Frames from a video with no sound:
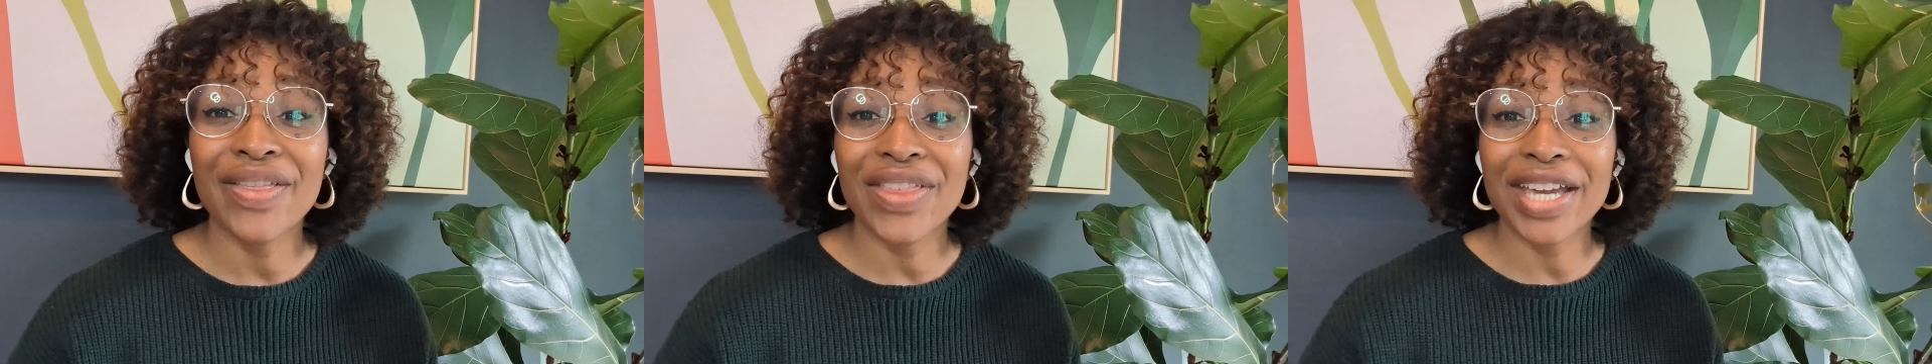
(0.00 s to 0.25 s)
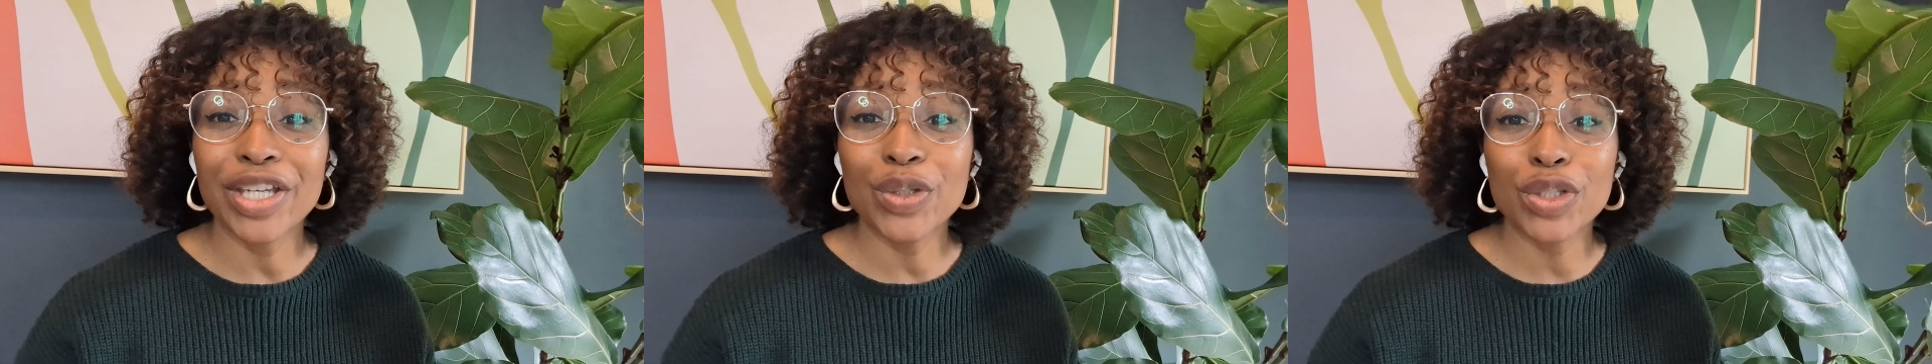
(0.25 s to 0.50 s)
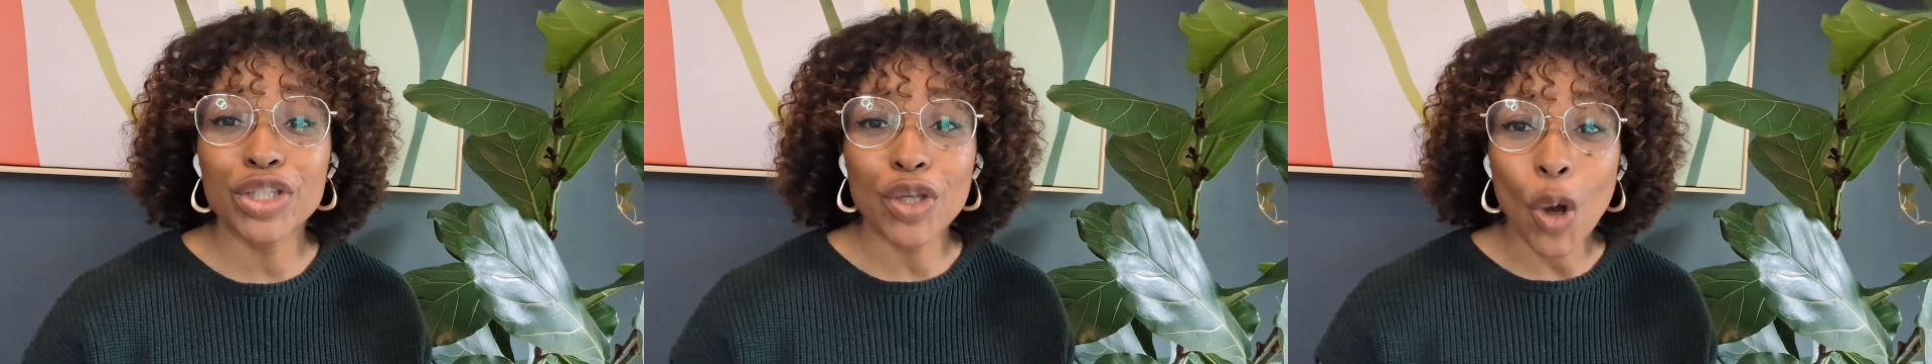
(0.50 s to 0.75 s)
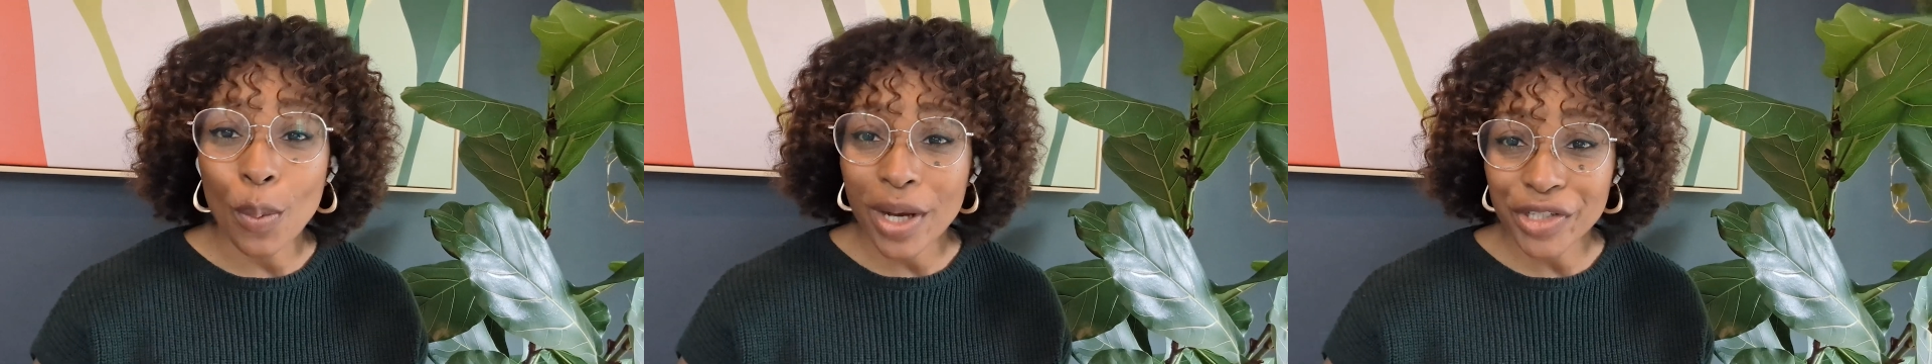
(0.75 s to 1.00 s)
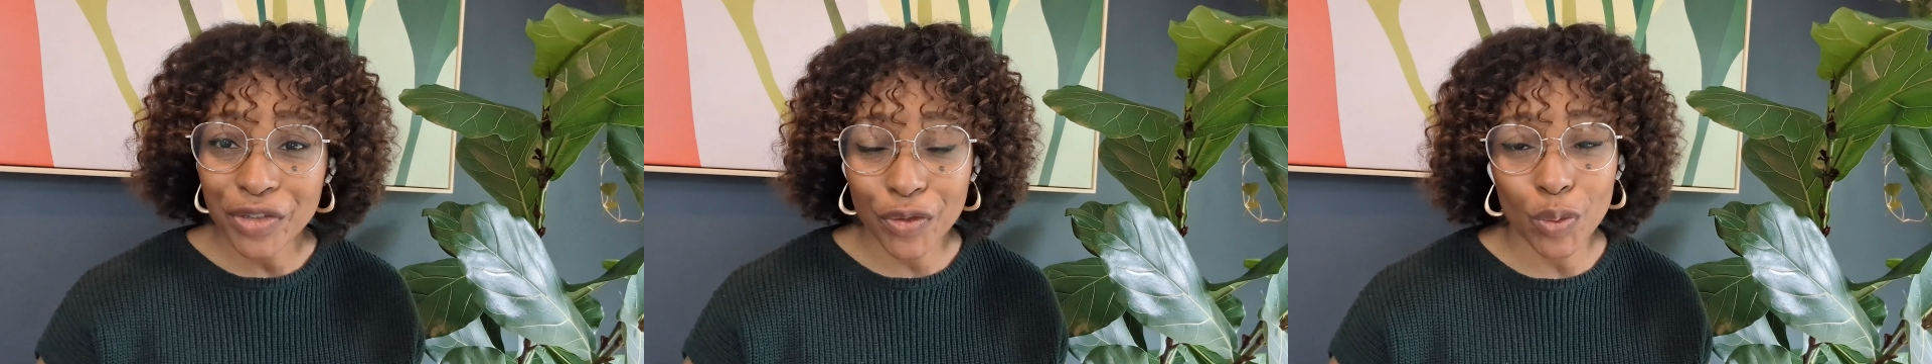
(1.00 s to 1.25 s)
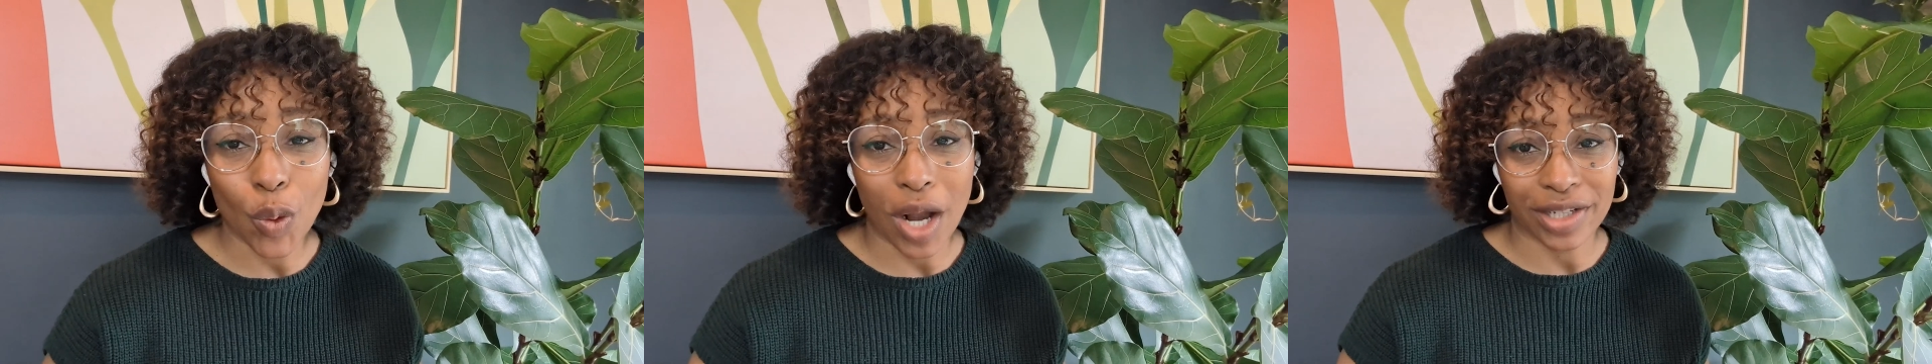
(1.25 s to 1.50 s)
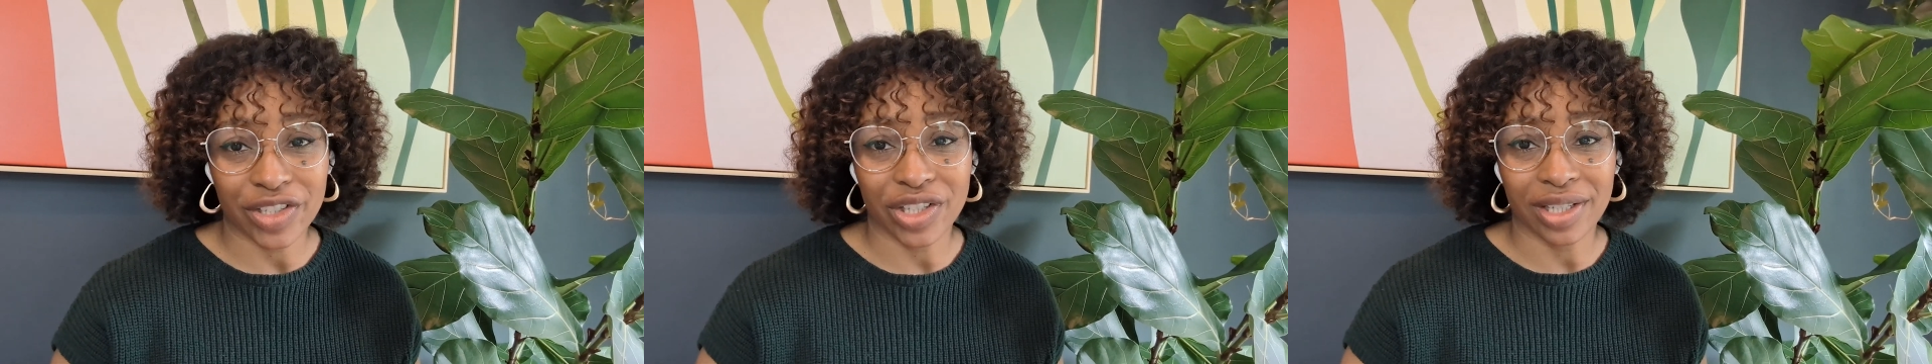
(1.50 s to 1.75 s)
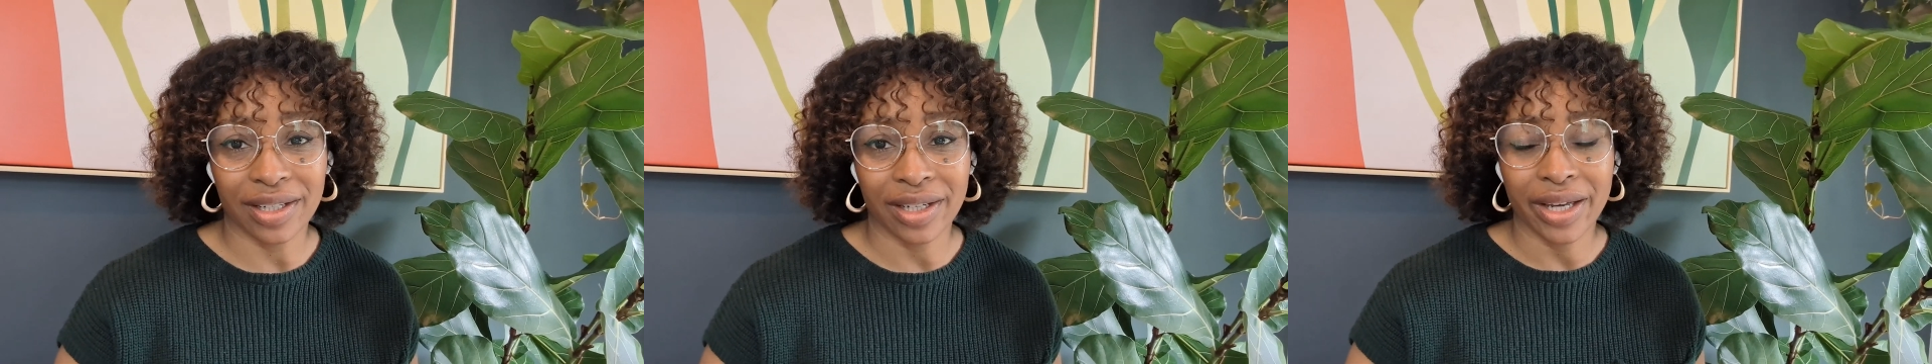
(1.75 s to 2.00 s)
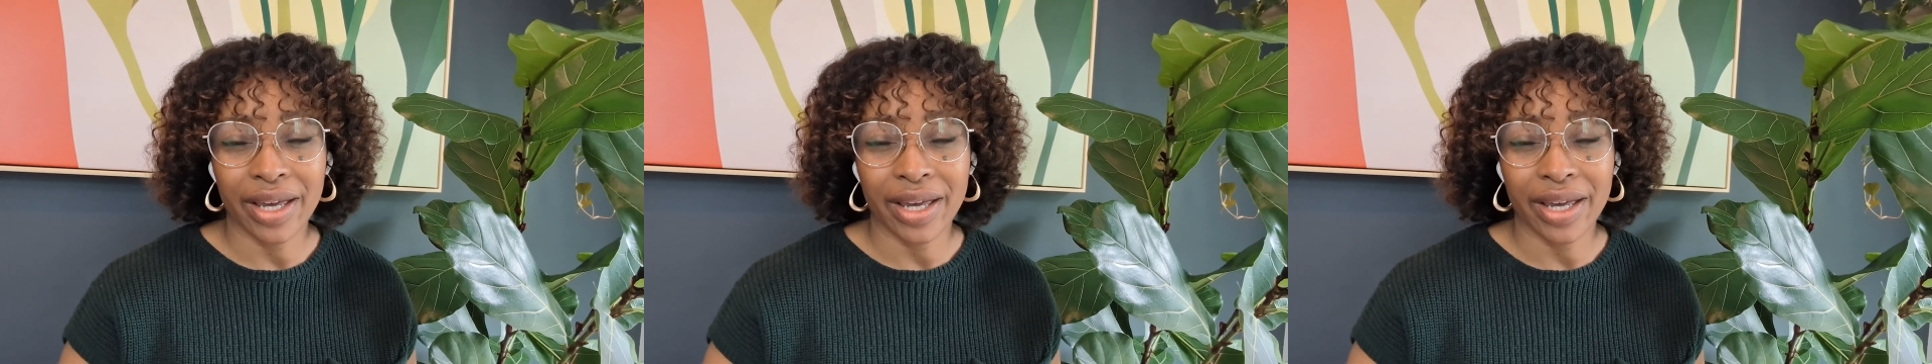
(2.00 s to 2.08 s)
Thank you so much for watching.